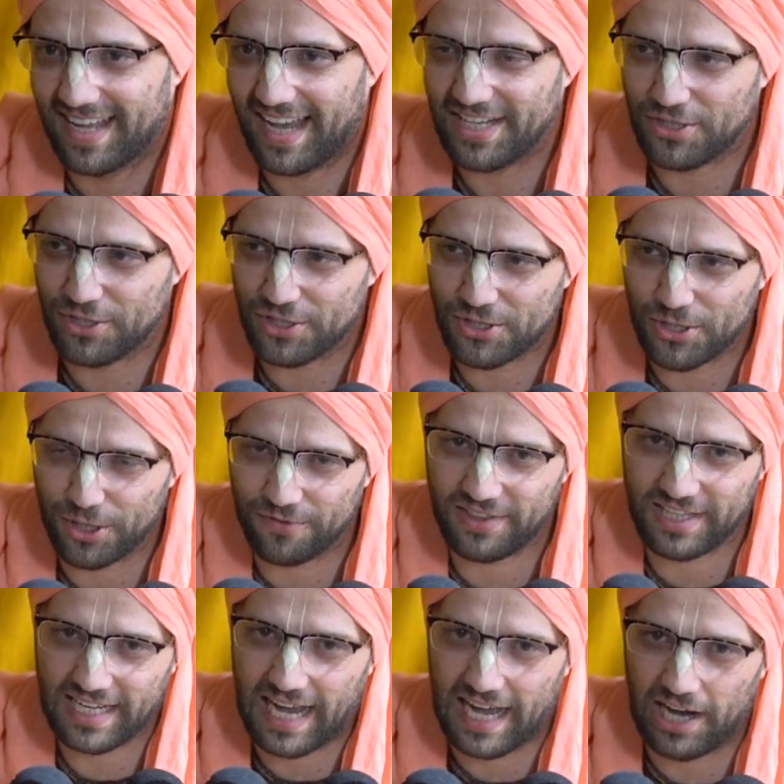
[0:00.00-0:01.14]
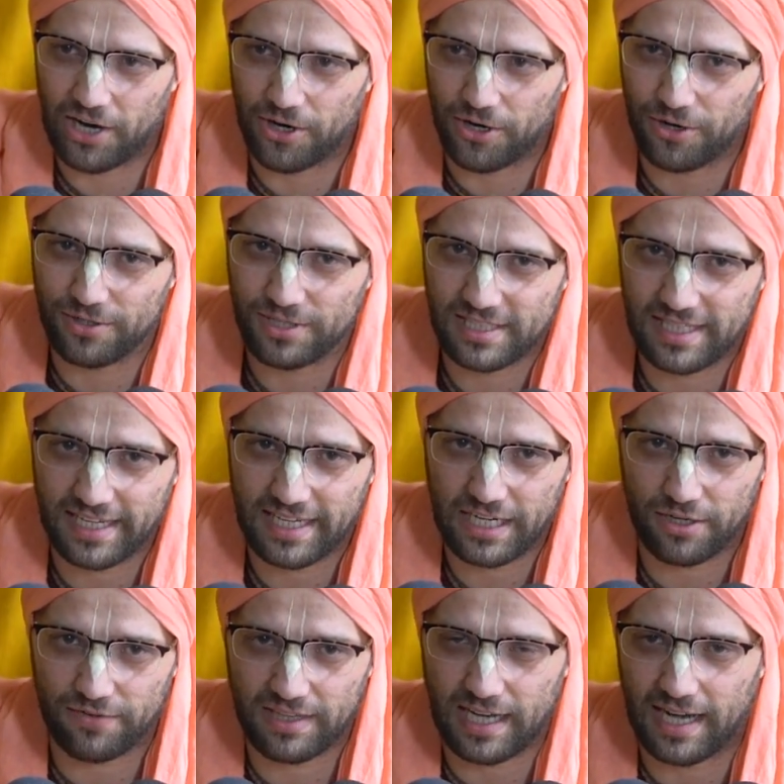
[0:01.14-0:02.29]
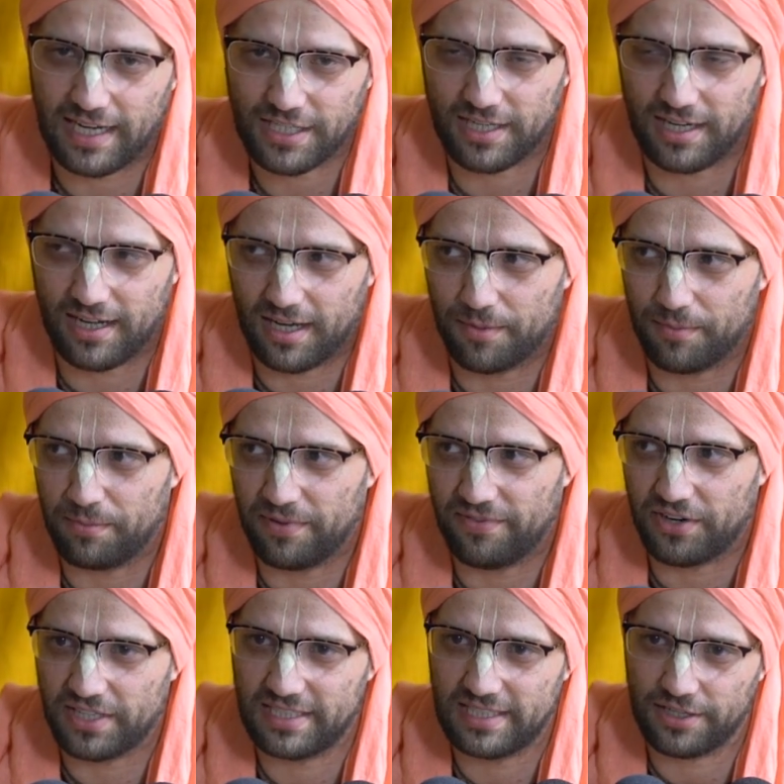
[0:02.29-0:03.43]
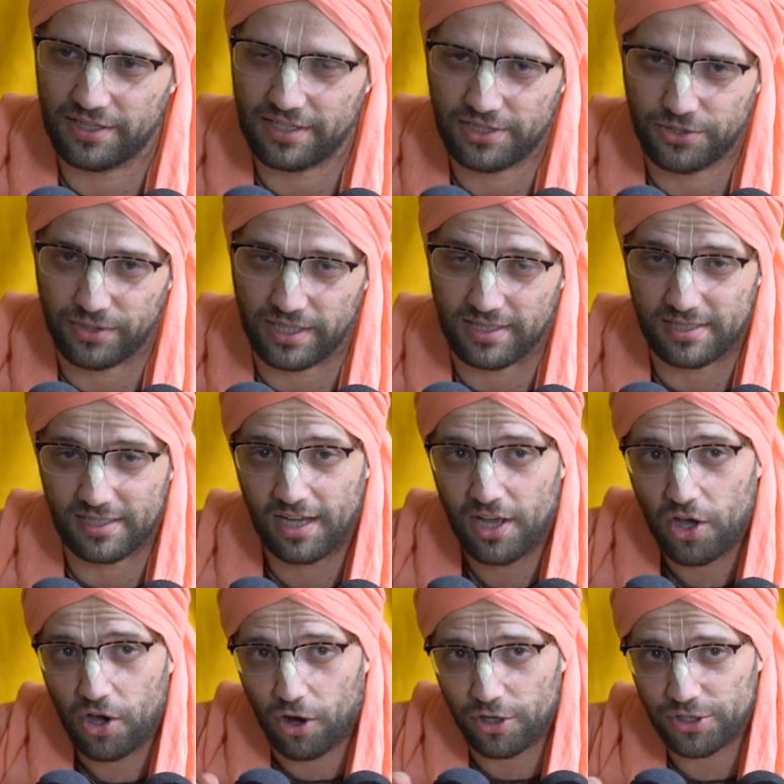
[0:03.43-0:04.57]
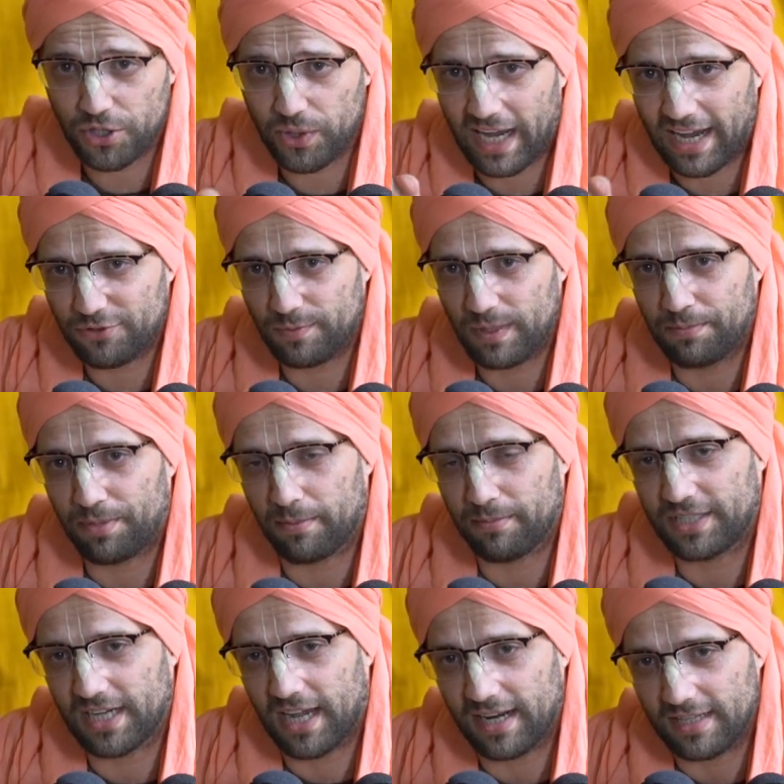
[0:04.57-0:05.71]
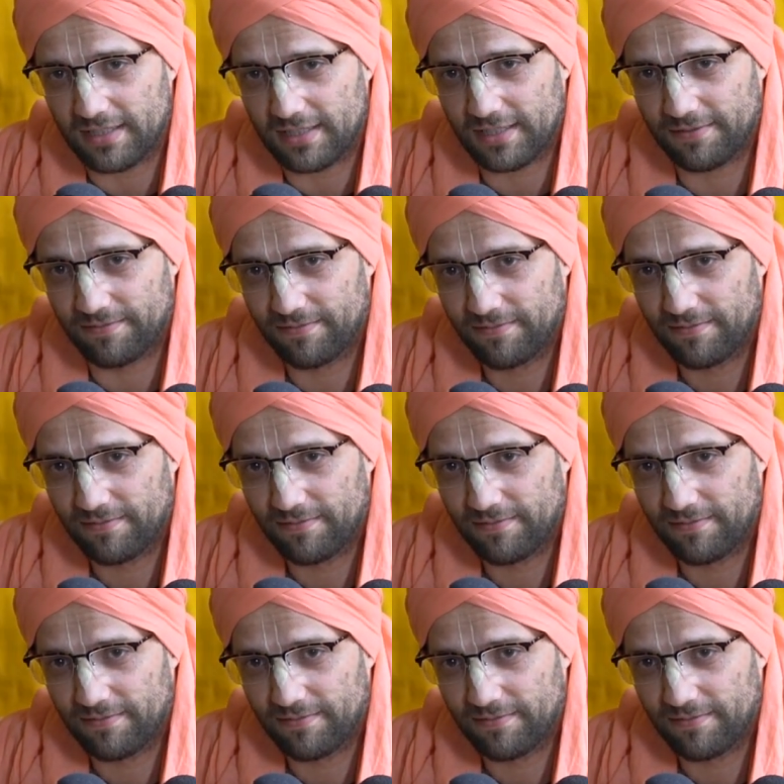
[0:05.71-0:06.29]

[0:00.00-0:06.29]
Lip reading: And just serve the cows, take care of the ashram, and be very serious students. Also, you have to be brahmacharis.